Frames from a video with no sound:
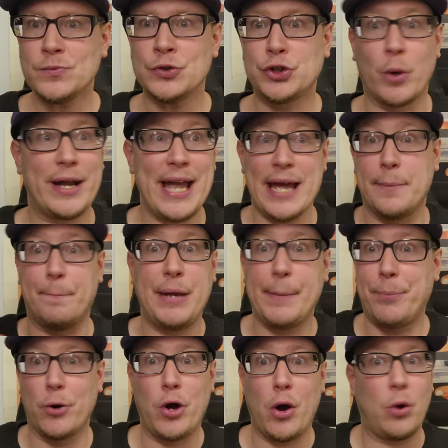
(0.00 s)
so again,
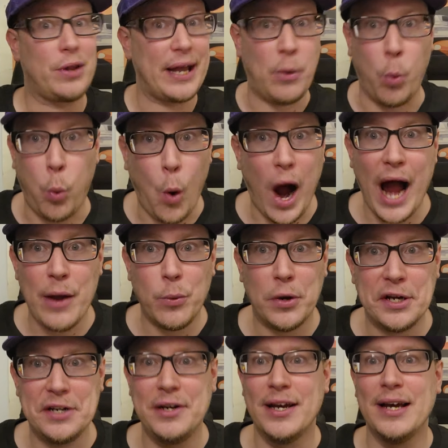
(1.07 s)
people go like, why
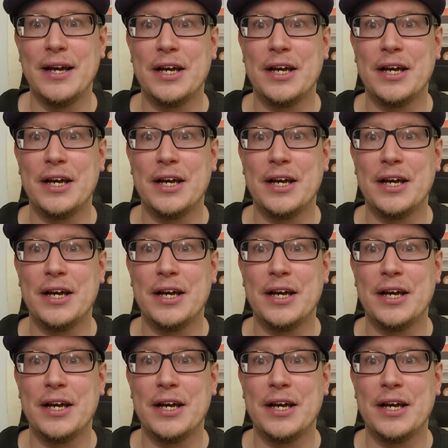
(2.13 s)
would,